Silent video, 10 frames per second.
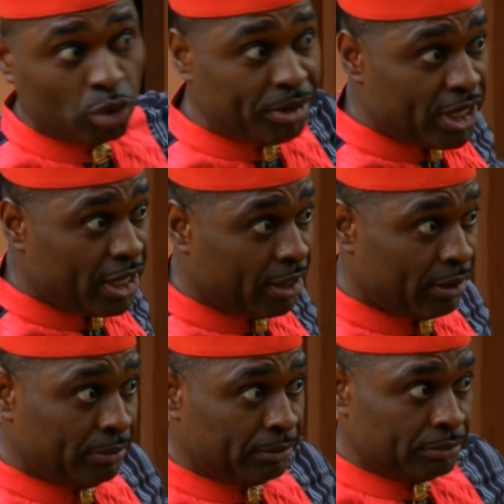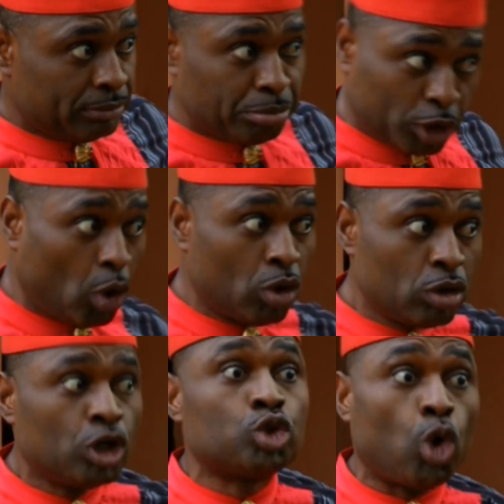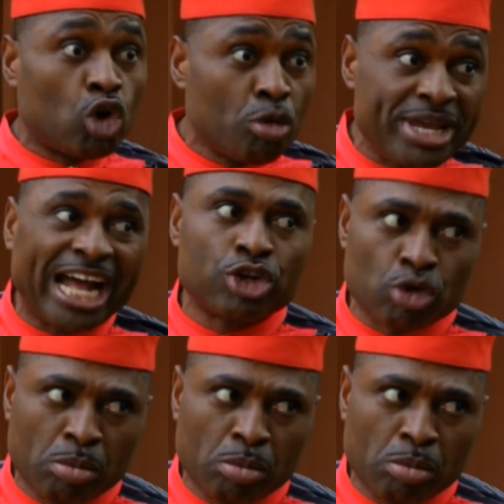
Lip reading: she will be here. Because follow me and the